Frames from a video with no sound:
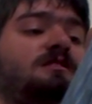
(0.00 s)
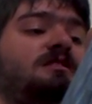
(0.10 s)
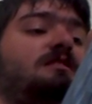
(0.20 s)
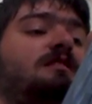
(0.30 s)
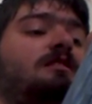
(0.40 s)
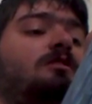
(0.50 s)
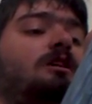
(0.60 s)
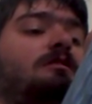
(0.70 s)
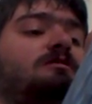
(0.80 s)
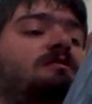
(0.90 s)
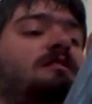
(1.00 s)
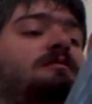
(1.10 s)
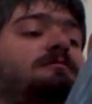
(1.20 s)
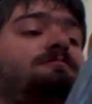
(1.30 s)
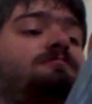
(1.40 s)
She did not know how to tell
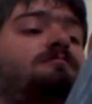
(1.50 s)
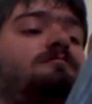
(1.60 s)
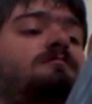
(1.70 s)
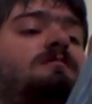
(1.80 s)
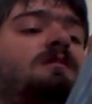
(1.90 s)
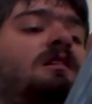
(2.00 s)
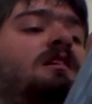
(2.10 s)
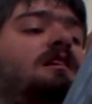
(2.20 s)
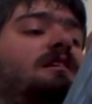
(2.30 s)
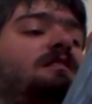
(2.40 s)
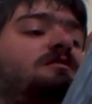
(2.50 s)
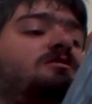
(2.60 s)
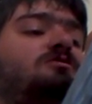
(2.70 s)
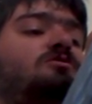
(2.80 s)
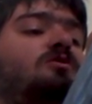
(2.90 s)
him. He just
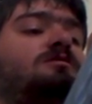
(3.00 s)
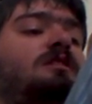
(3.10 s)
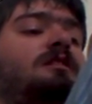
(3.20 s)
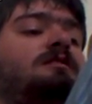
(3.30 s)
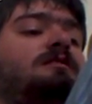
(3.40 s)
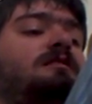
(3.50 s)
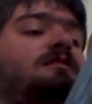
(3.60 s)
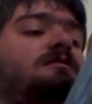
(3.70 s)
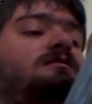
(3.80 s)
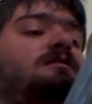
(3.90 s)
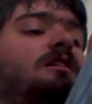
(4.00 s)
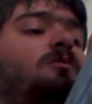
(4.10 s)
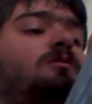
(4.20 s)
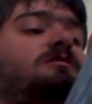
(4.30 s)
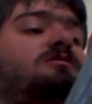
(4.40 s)
looked so excited at the idea that she did not
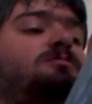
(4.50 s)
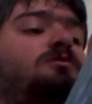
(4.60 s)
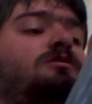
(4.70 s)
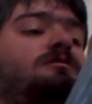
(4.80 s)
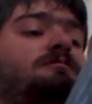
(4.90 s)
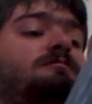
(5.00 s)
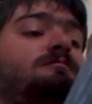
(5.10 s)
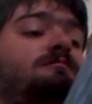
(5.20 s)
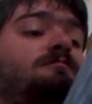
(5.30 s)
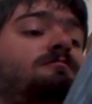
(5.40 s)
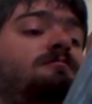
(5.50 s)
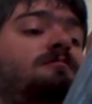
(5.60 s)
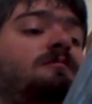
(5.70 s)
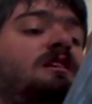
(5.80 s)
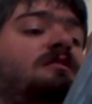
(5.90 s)
want to disappoint him.
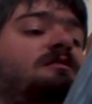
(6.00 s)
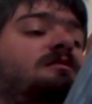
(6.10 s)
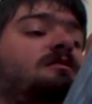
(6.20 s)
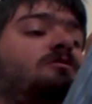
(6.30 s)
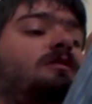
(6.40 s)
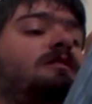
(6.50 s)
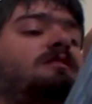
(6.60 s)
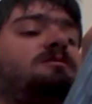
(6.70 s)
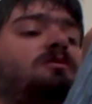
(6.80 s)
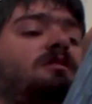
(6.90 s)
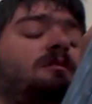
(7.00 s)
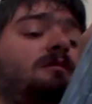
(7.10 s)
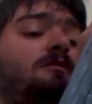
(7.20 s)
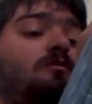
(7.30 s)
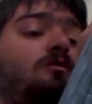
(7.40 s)
As if she had already not disappointed him
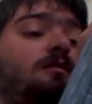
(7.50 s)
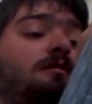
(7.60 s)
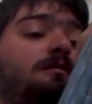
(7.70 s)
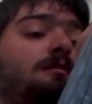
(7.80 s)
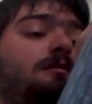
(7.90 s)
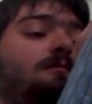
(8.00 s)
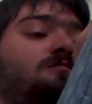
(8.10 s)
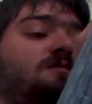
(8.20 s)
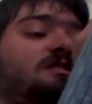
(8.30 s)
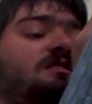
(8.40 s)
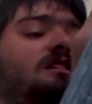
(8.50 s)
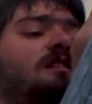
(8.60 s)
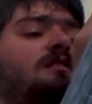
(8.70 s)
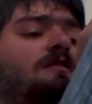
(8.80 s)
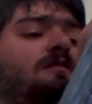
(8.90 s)
enough already. He did
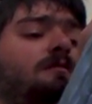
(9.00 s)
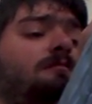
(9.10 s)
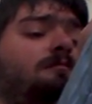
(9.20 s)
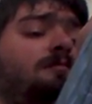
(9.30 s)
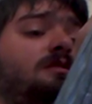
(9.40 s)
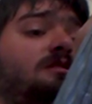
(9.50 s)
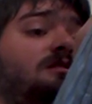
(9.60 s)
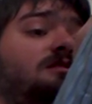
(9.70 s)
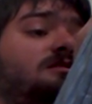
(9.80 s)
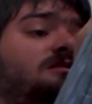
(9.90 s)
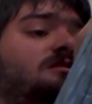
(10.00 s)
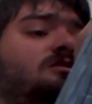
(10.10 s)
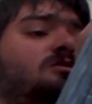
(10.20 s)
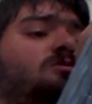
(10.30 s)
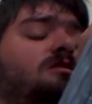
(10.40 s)
not love her. The least she could
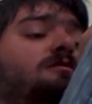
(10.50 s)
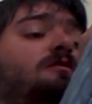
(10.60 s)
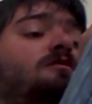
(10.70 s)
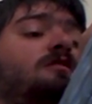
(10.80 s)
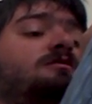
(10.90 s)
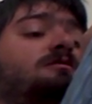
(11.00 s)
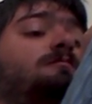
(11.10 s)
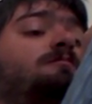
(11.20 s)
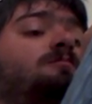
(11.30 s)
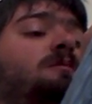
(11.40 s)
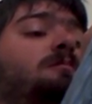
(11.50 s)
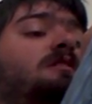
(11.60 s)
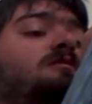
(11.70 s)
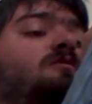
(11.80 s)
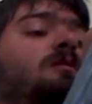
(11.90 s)
do was offer friendship, but
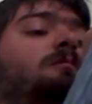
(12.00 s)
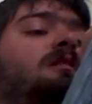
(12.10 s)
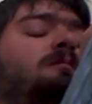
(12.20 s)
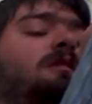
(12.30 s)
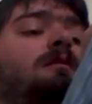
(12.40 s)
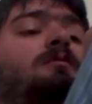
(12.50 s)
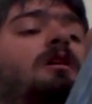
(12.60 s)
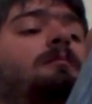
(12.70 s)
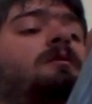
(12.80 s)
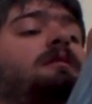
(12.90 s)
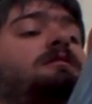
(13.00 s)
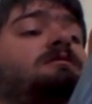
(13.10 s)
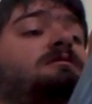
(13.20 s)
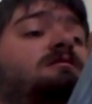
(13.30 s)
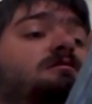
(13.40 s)
being his friend meant making
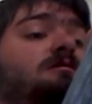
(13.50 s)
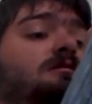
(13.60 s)
compromises.